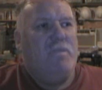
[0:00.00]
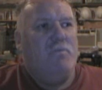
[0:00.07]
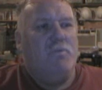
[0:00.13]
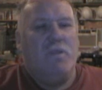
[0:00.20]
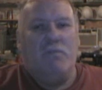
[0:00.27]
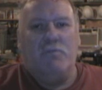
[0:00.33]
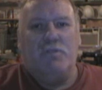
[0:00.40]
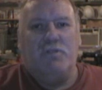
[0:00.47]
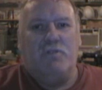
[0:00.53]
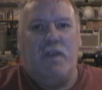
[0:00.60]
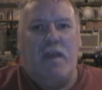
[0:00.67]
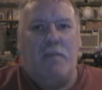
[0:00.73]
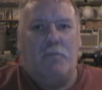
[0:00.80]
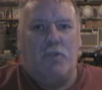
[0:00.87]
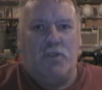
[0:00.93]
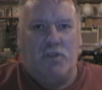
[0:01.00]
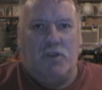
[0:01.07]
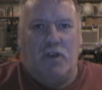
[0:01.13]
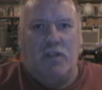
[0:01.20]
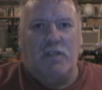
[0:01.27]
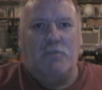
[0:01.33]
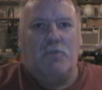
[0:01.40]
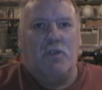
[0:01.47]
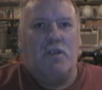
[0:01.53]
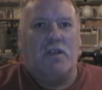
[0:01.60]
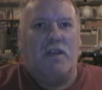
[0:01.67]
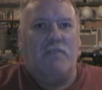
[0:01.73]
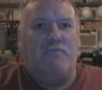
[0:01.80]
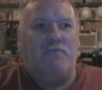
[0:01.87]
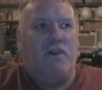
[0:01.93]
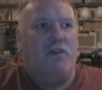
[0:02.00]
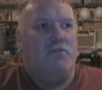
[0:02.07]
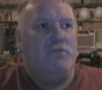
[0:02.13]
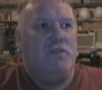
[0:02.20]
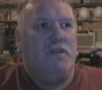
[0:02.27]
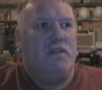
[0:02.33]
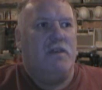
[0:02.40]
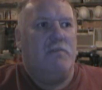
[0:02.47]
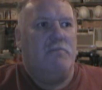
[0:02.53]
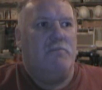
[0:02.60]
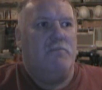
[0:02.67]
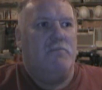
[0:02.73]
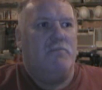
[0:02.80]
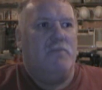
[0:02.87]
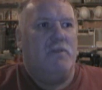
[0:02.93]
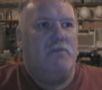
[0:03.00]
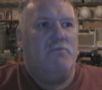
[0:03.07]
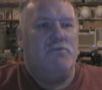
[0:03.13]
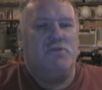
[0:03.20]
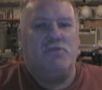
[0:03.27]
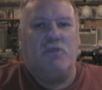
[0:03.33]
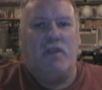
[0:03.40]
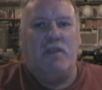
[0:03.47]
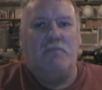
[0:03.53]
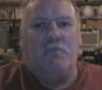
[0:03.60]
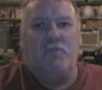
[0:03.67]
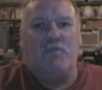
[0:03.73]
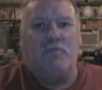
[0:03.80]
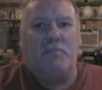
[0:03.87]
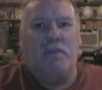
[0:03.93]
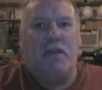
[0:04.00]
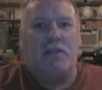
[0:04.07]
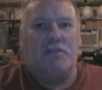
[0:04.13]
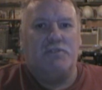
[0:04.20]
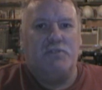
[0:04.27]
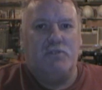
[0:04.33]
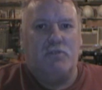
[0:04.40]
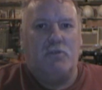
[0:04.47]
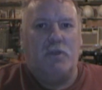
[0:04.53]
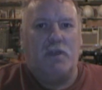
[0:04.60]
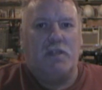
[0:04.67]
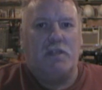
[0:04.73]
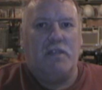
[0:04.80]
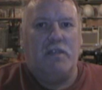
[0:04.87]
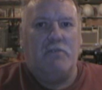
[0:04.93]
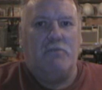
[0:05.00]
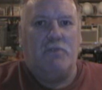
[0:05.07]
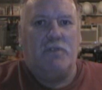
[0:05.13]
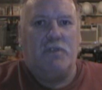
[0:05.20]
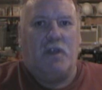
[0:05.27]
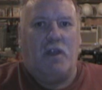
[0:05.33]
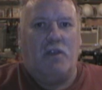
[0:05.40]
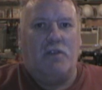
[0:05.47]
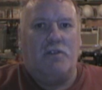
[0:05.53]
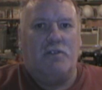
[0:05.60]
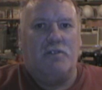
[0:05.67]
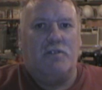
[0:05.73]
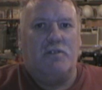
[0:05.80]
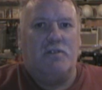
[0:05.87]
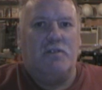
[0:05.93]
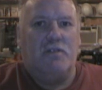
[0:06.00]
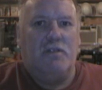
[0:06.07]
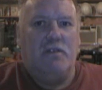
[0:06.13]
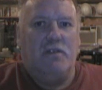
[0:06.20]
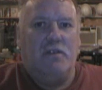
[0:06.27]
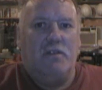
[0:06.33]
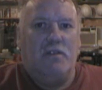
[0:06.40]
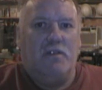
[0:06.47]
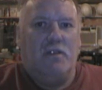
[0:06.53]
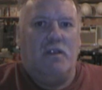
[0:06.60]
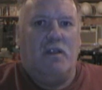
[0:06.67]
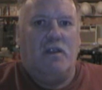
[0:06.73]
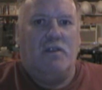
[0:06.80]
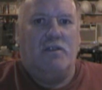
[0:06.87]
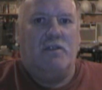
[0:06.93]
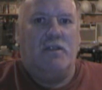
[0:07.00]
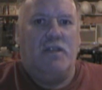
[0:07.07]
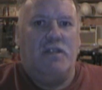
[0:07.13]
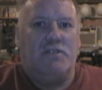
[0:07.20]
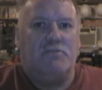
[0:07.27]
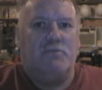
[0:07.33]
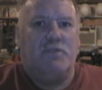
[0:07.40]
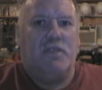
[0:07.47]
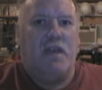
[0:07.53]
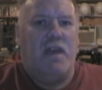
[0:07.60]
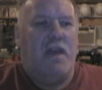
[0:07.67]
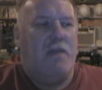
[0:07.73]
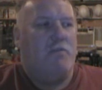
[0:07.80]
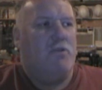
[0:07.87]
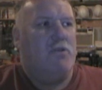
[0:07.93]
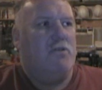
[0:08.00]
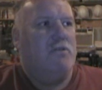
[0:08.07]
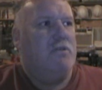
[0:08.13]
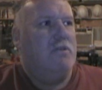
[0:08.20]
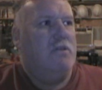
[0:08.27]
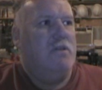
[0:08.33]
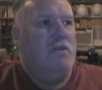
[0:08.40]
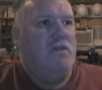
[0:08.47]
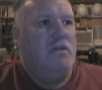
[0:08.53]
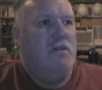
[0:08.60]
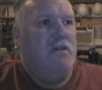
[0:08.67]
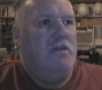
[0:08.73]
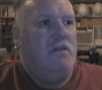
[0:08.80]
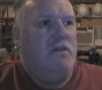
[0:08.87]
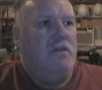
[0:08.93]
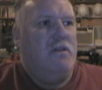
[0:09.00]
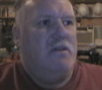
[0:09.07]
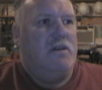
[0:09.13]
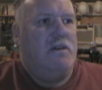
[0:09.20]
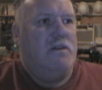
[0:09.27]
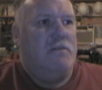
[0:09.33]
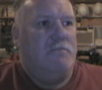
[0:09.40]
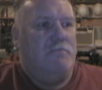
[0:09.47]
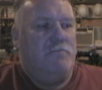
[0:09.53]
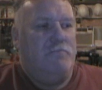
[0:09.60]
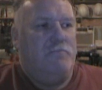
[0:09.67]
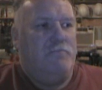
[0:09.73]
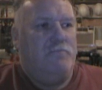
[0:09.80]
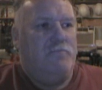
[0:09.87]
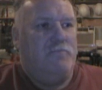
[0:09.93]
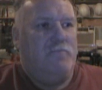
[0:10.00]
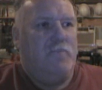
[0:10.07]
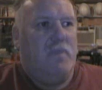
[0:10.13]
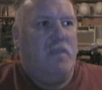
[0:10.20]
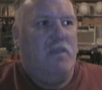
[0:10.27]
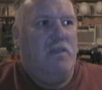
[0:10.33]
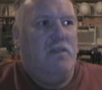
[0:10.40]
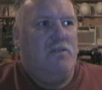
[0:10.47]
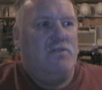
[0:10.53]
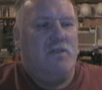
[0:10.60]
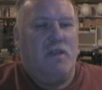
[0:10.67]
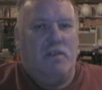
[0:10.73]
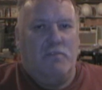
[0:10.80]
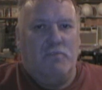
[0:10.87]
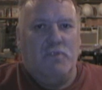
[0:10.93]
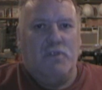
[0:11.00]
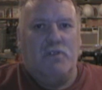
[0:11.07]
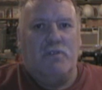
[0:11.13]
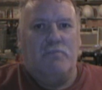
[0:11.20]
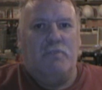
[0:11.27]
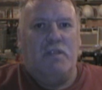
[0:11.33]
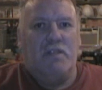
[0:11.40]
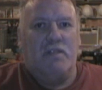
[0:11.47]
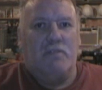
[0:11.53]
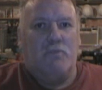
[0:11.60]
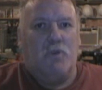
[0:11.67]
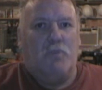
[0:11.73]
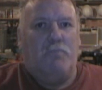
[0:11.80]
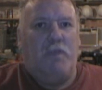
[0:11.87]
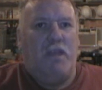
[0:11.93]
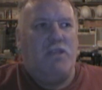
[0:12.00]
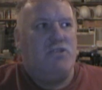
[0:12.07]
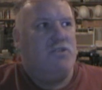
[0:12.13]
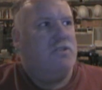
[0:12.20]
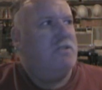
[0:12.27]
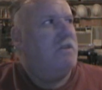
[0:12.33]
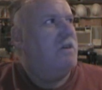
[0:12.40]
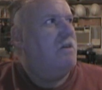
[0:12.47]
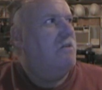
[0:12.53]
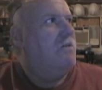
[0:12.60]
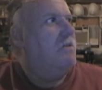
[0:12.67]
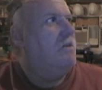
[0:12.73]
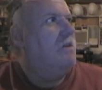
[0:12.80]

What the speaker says: when I would do hammer and dolly work, I found that I was trying to move the metal too quickly with harder hits with the hammer. So I got to learn to be a little more patient there.